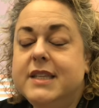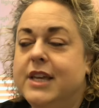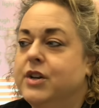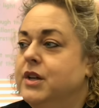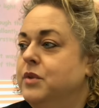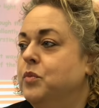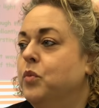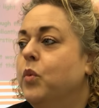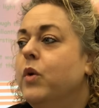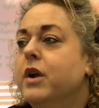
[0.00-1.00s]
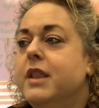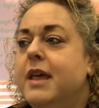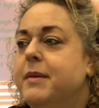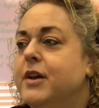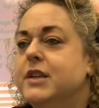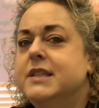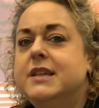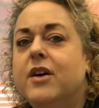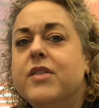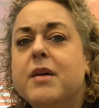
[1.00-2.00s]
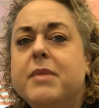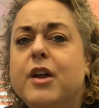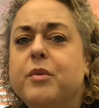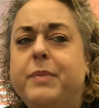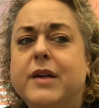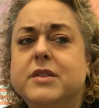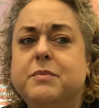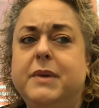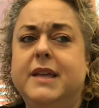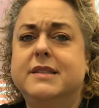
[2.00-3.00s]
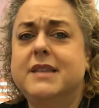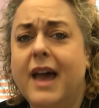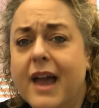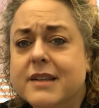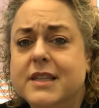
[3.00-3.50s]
He couldn't warn them. He couldn't tell them they're about to be attacked.